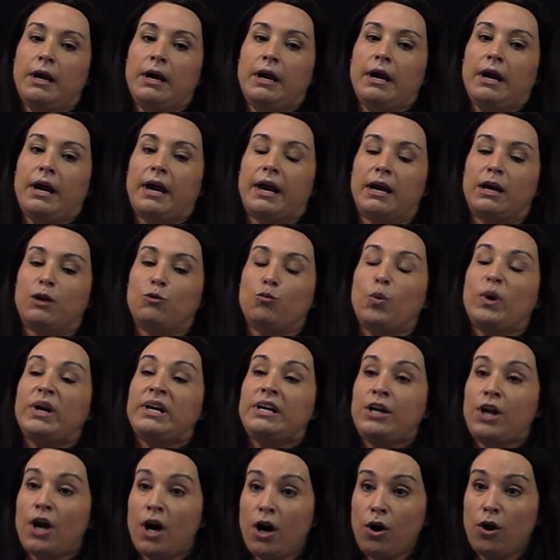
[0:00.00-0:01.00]
And we
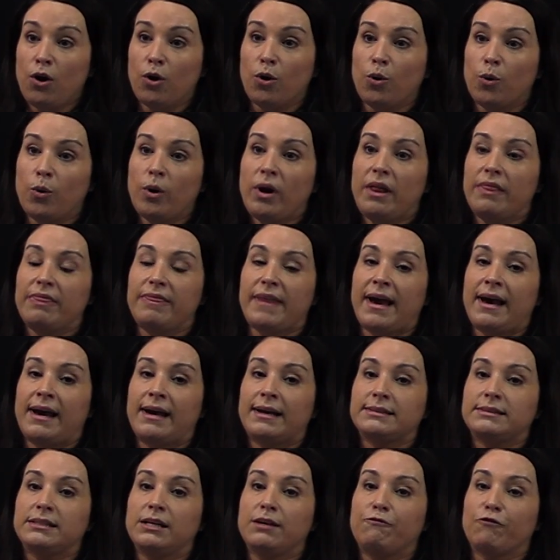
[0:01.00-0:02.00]
know
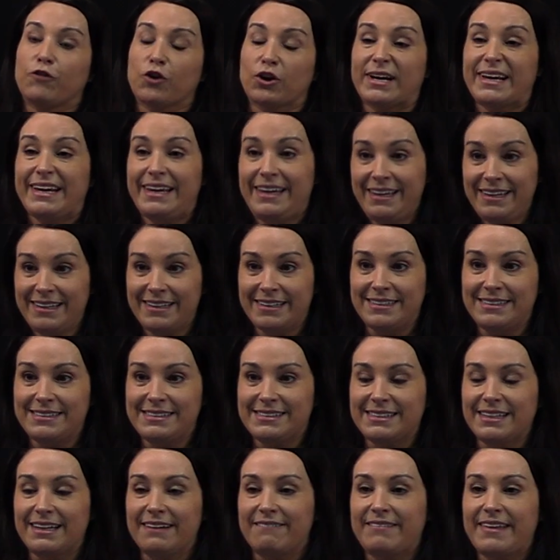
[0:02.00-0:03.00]
that for kids,
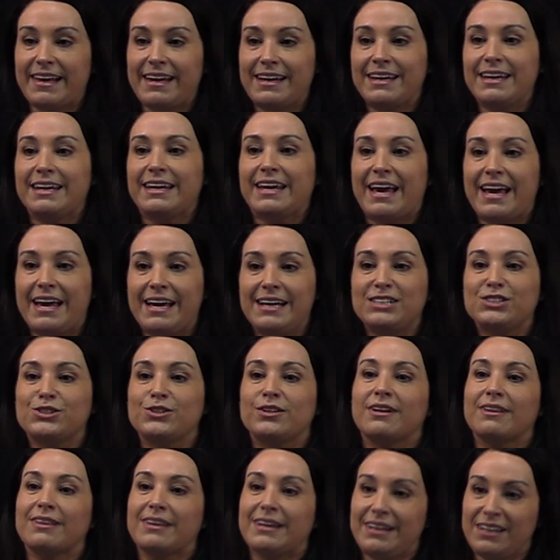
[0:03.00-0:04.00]
if they engage in
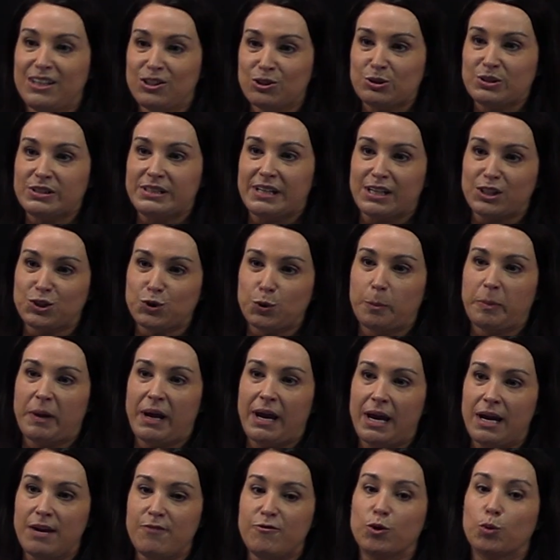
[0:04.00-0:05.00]
illegal sexual
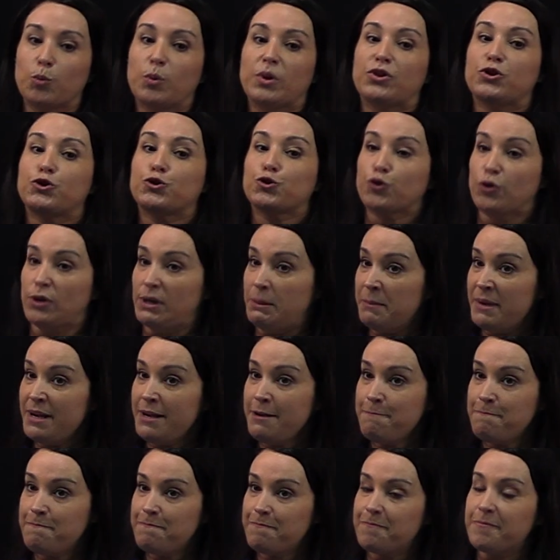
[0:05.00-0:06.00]
behavior with treatment,
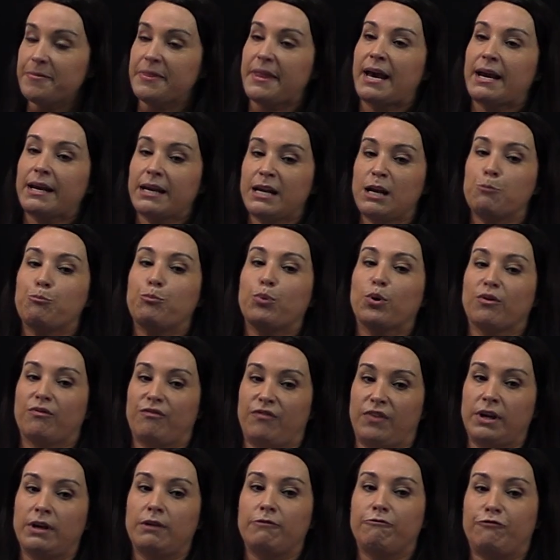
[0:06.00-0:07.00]
that can
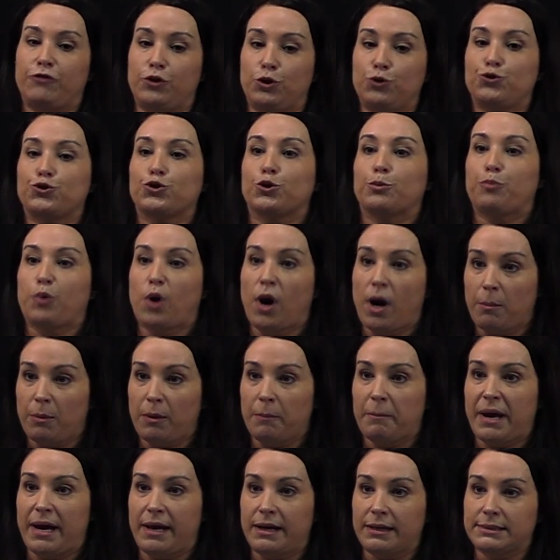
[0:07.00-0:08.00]
prevent future
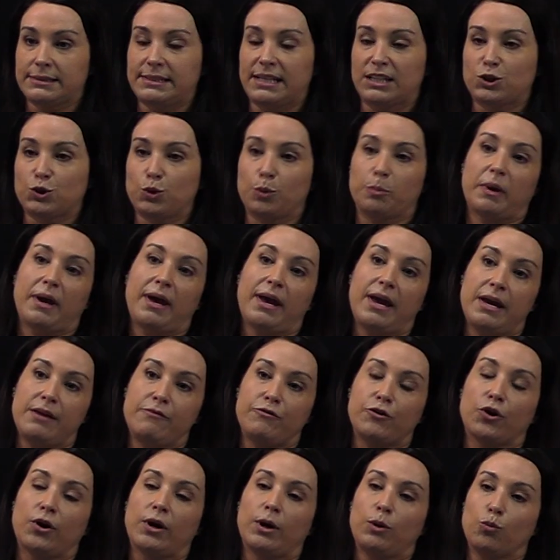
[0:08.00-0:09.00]
problematic sexual
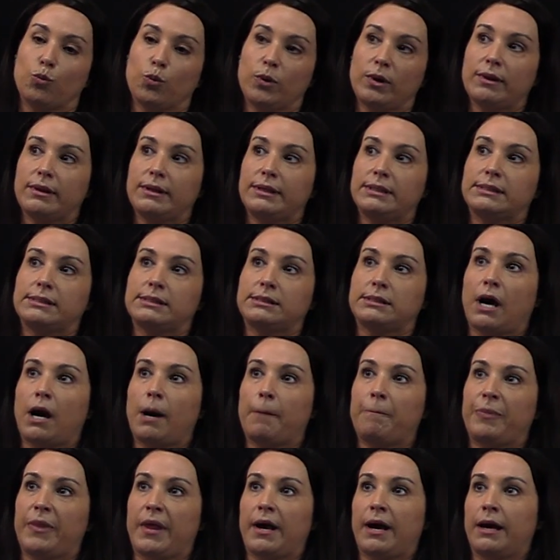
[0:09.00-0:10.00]
behavior and really
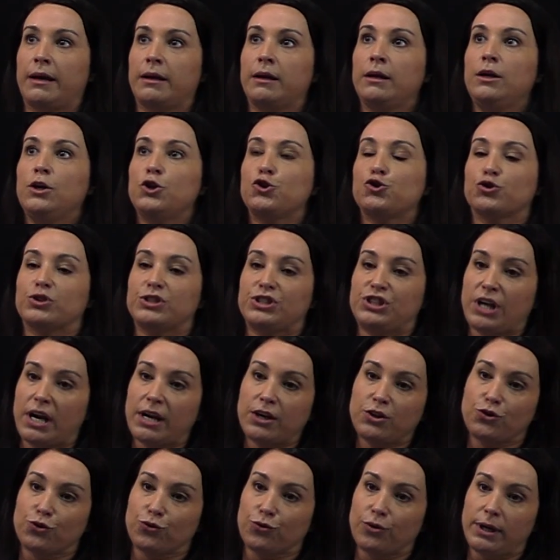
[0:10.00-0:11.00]
stop that
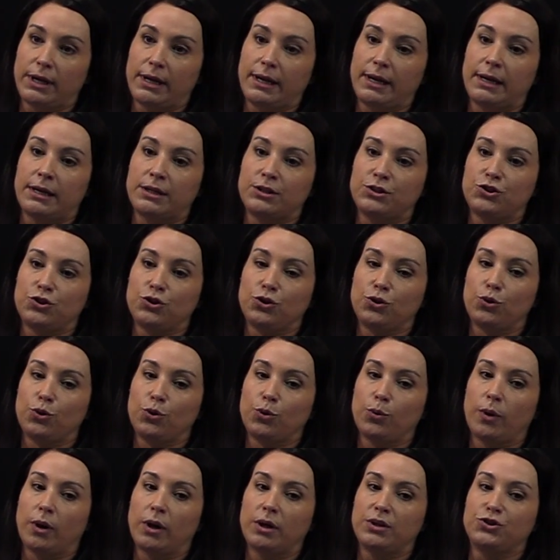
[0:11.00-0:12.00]
trajectory
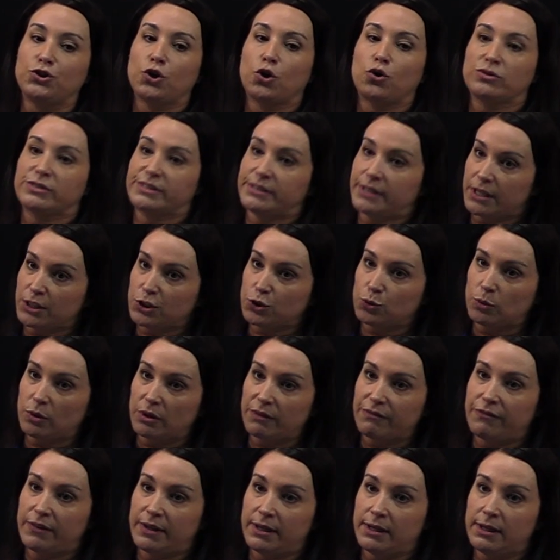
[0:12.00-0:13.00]
into adult sexual
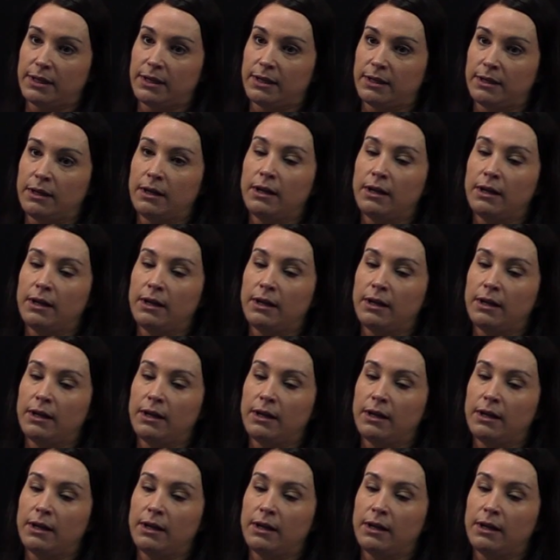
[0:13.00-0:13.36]
offending.